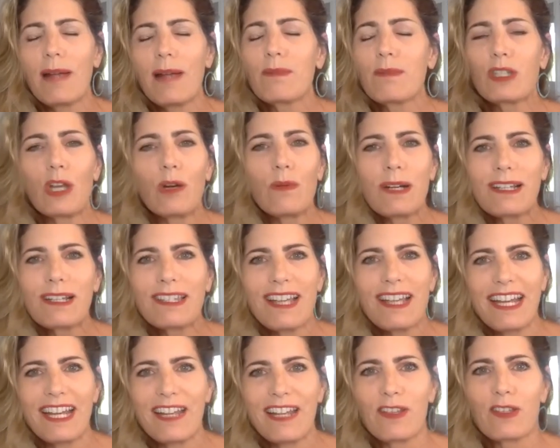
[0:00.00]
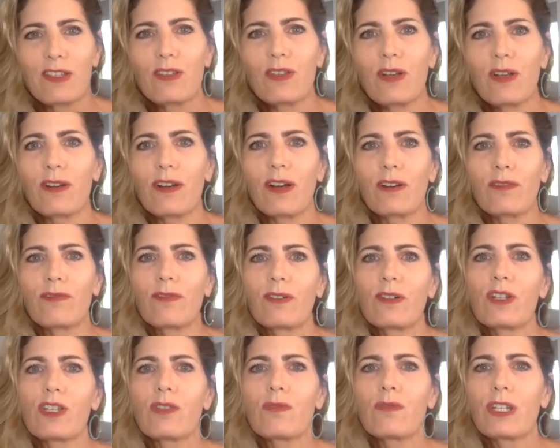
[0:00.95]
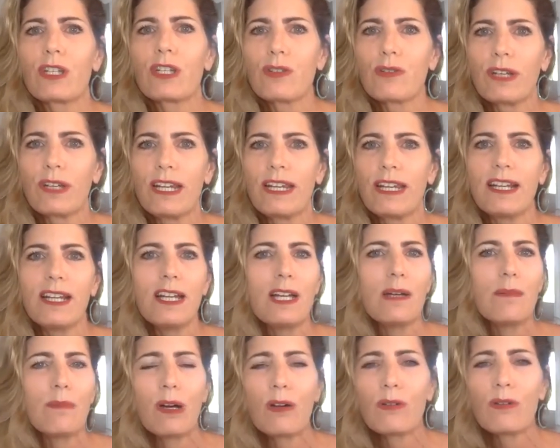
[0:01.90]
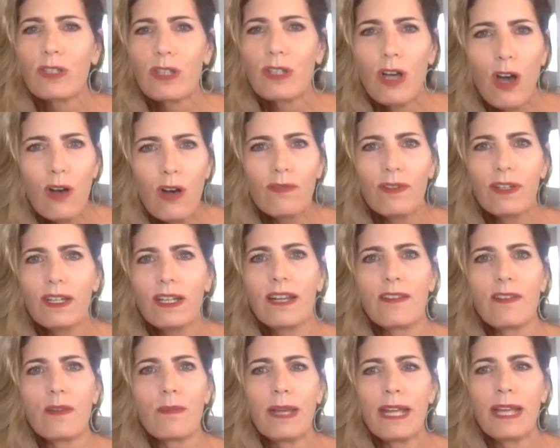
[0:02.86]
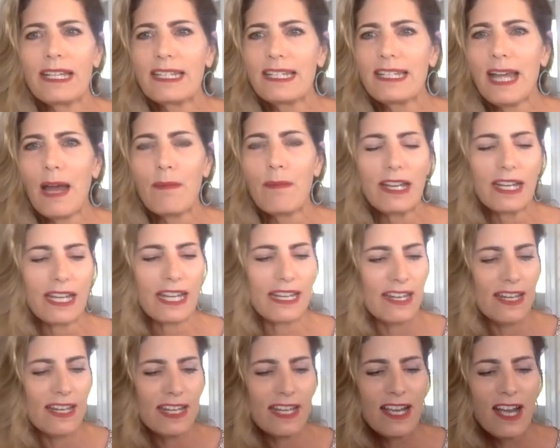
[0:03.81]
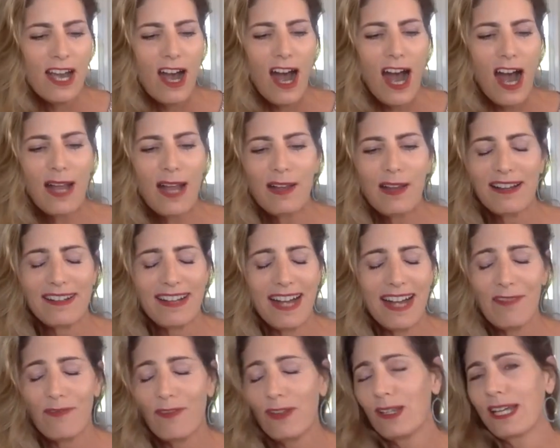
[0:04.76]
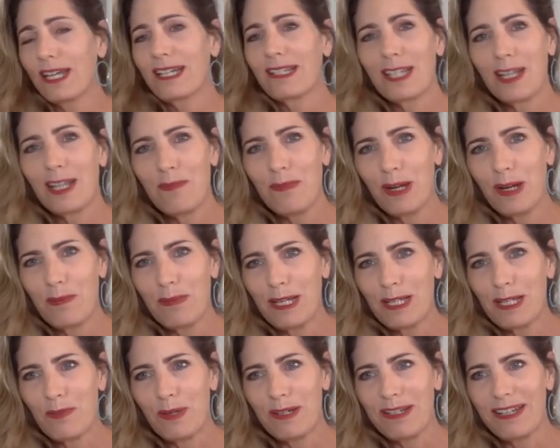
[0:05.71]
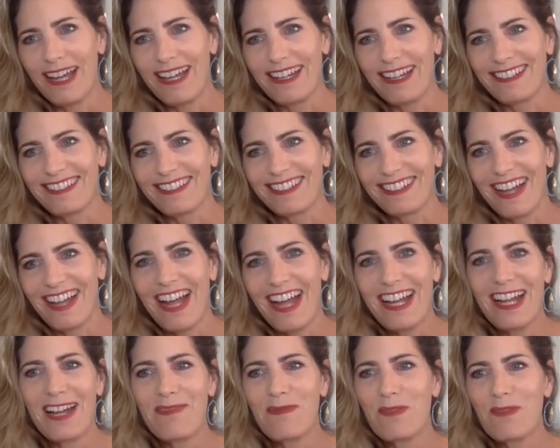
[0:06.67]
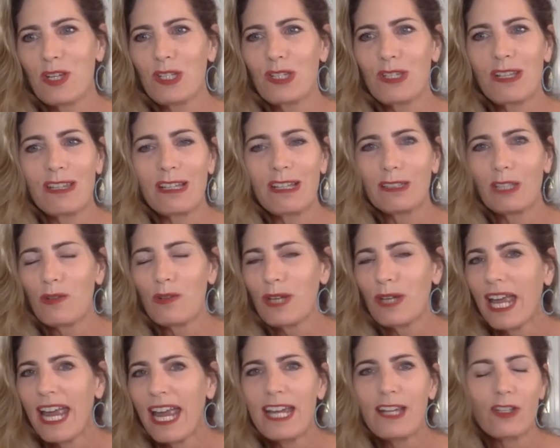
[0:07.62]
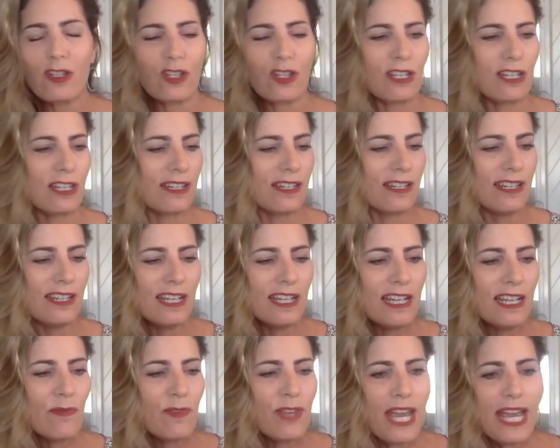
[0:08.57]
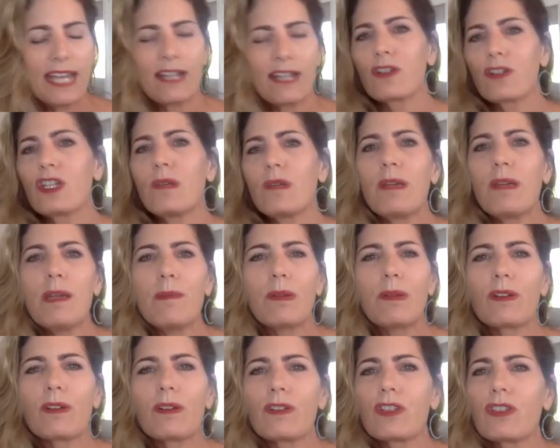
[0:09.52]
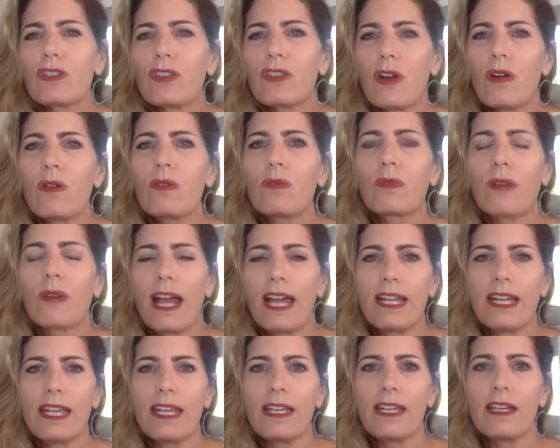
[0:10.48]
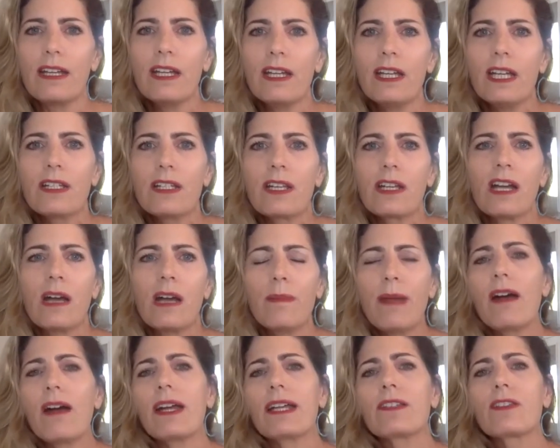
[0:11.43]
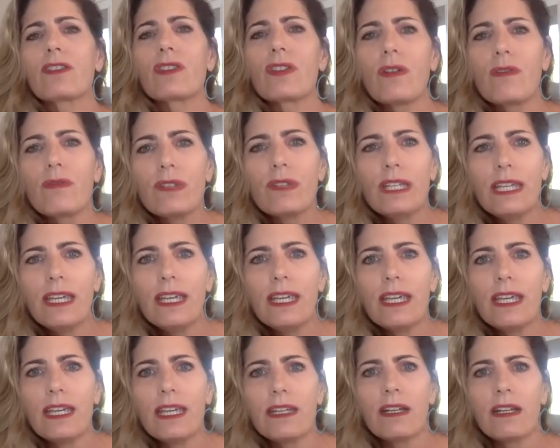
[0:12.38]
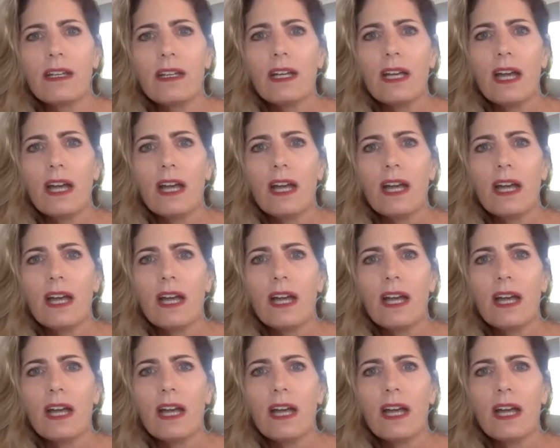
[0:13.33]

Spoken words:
I'm so excited. This is our first retreat post-COVID and the pandemic. And I feel like it's going to be our best one yet. I just, the location, the energy, people are so ready to come out and so need